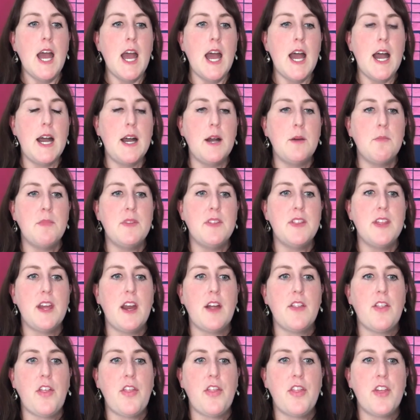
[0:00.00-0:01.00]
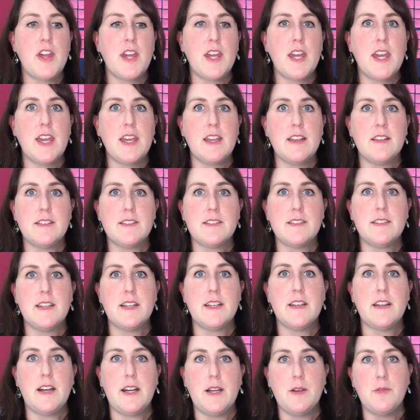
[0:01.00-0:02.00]
The other thing is
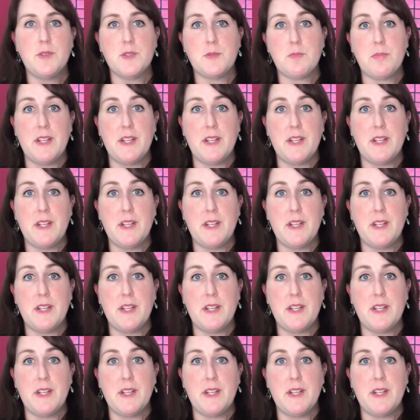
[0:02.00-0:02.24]
that I was